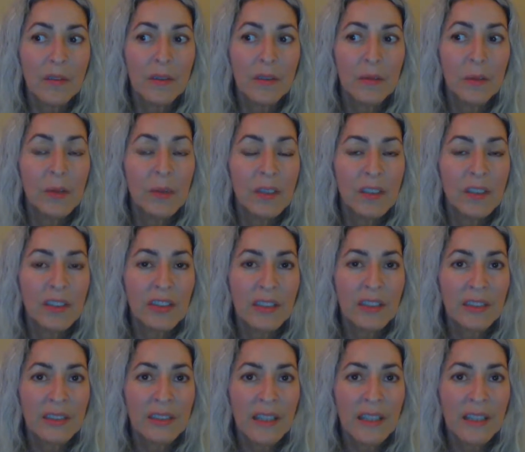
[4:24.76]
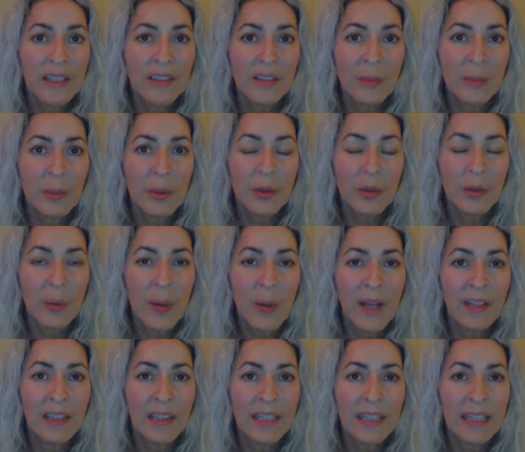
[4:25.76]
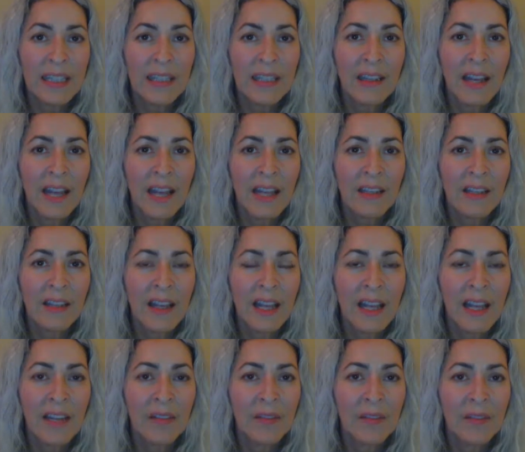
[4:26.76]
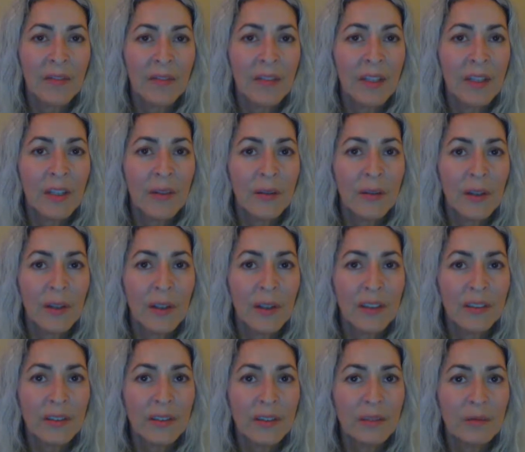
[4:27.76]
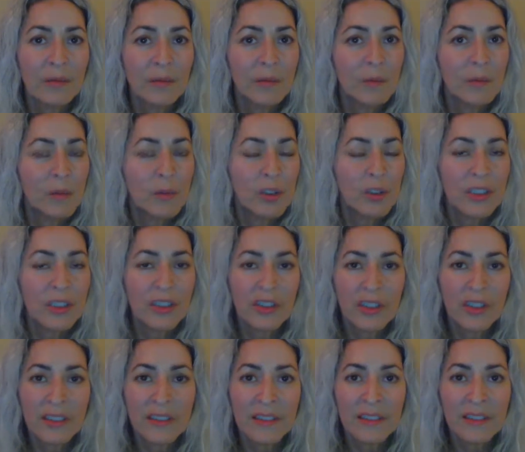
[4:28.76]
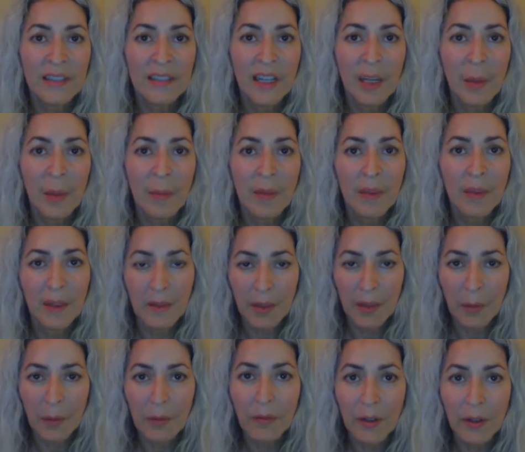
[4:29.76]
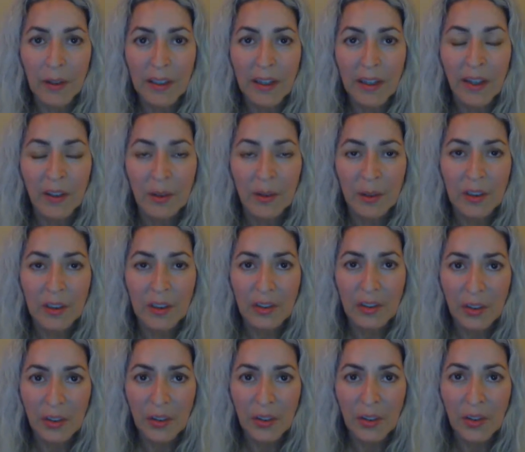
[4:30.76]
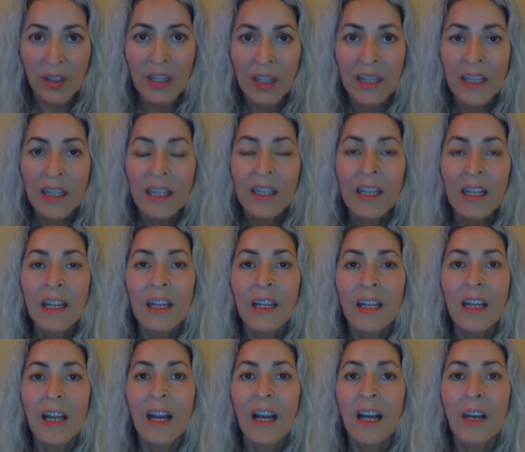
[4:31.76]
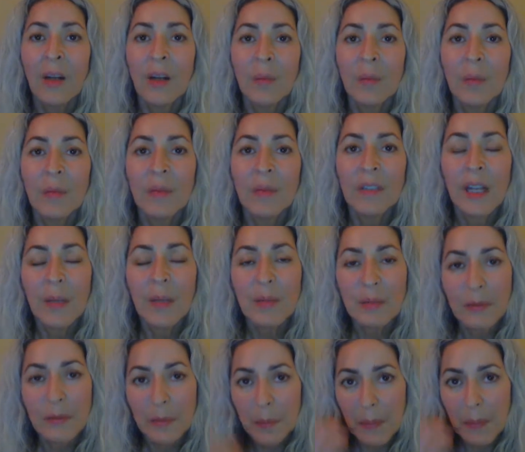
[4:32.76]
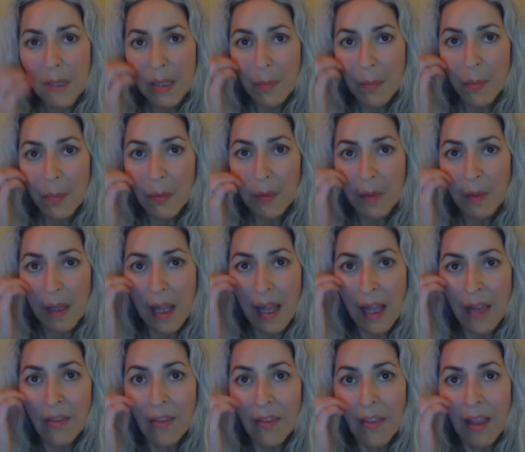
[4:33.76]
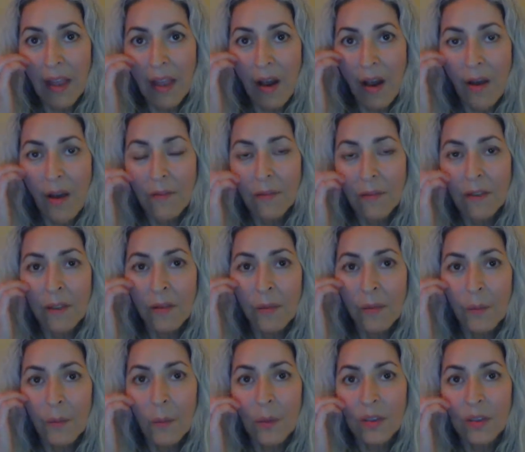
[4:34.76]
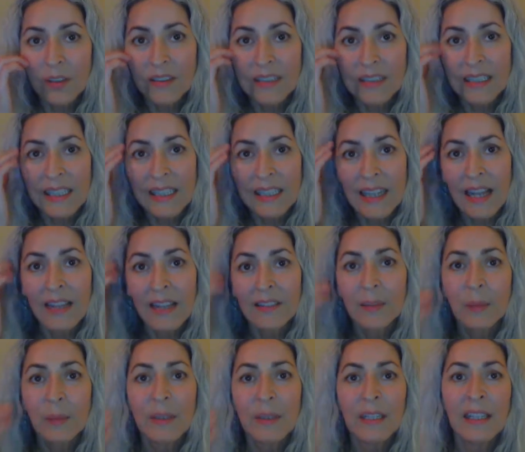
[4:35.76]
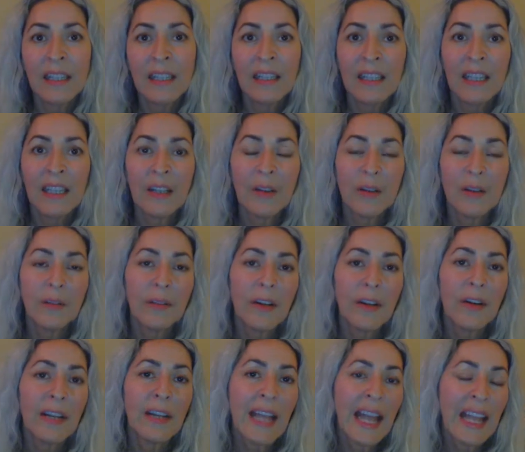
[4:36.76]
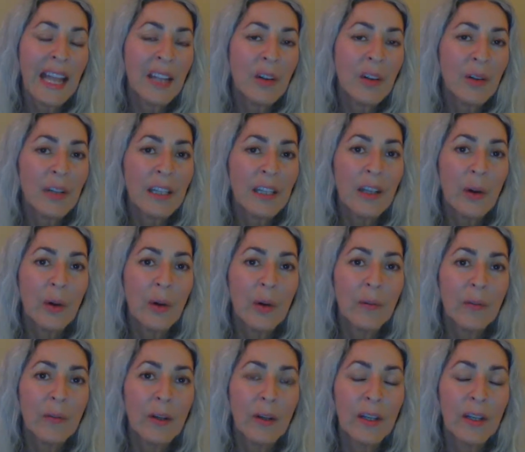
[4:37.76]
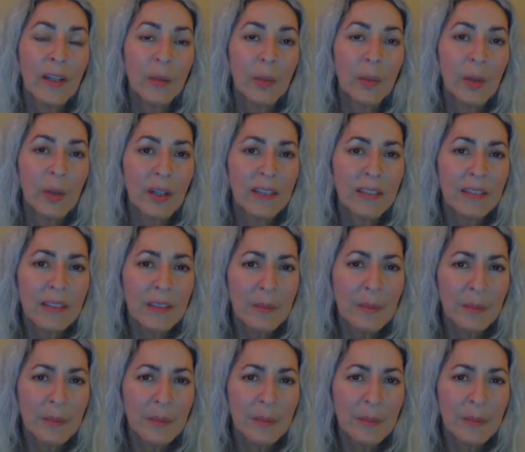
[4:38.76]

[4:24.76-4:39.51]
religion and spirituality and and you know various traditions. Um, they, they, were very non-traditional um, types of people, and they often were seen as being either very angry or very depressed,